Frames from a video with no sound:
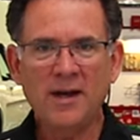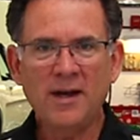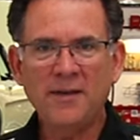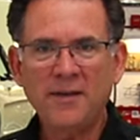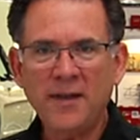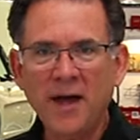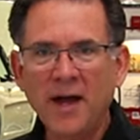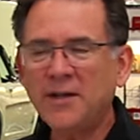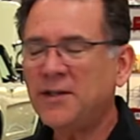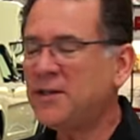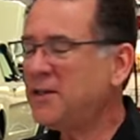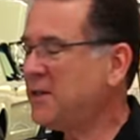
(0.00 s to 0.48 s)

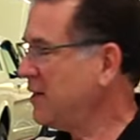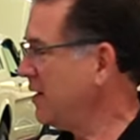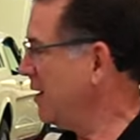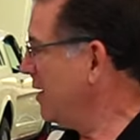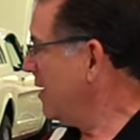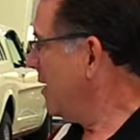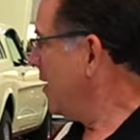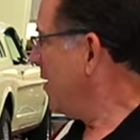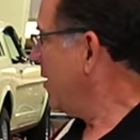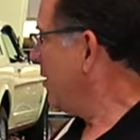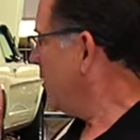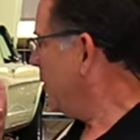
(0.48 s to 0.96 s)
That's
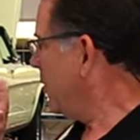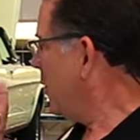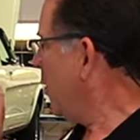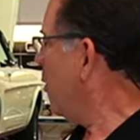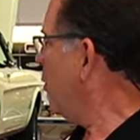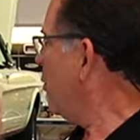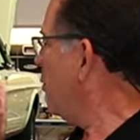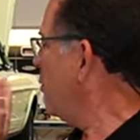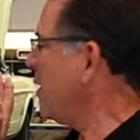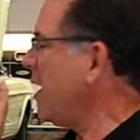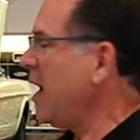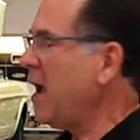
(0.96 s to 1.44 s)

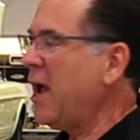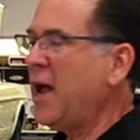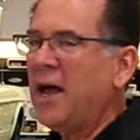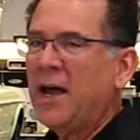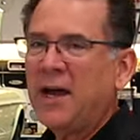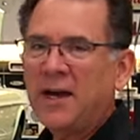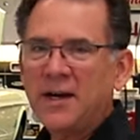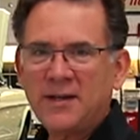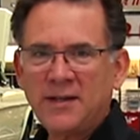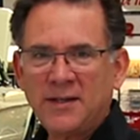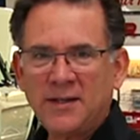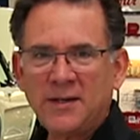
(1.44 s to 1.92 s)
code
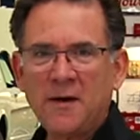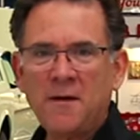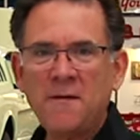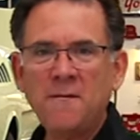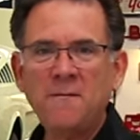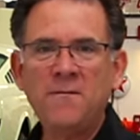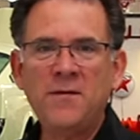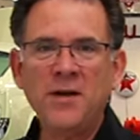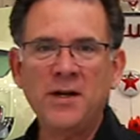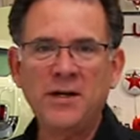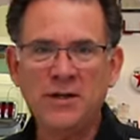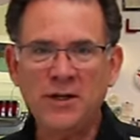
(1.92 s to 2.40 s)
X,
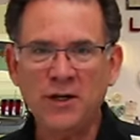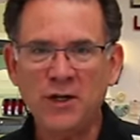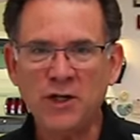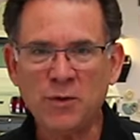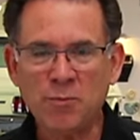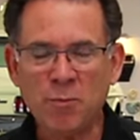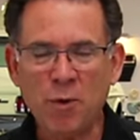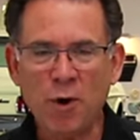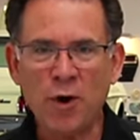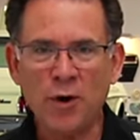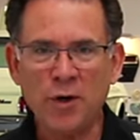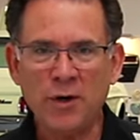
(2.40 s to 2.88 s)

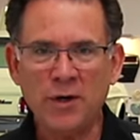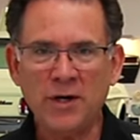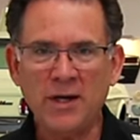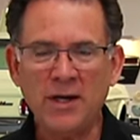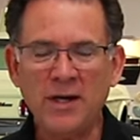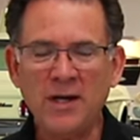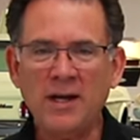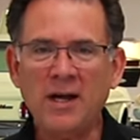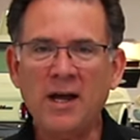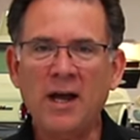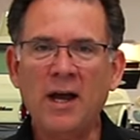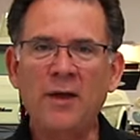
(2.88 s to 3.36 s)
Vintage
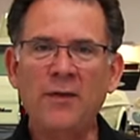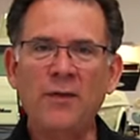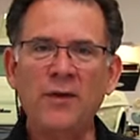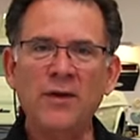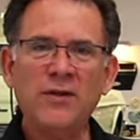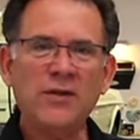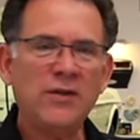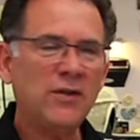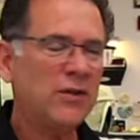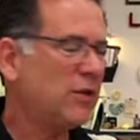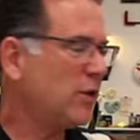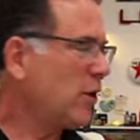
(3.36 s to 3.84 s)
Burgundy, and
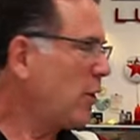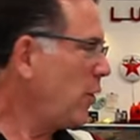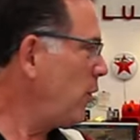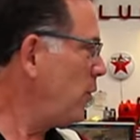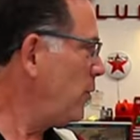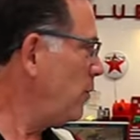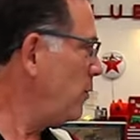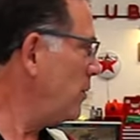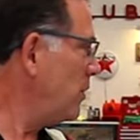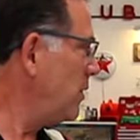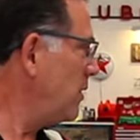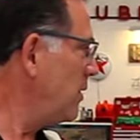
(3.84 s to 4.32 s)
this is
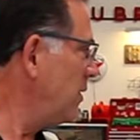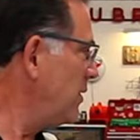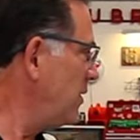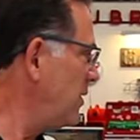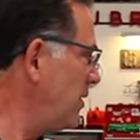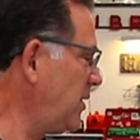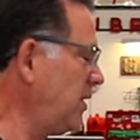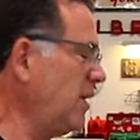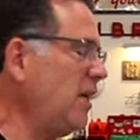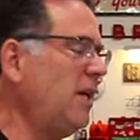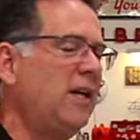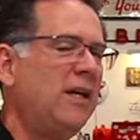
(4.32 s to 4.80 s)
code
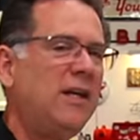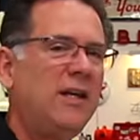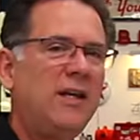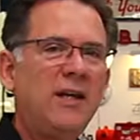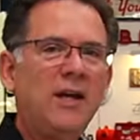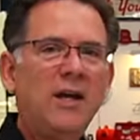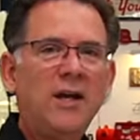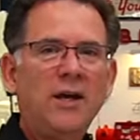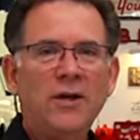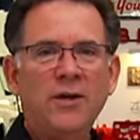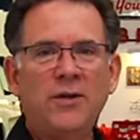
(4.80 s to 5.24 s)
Z,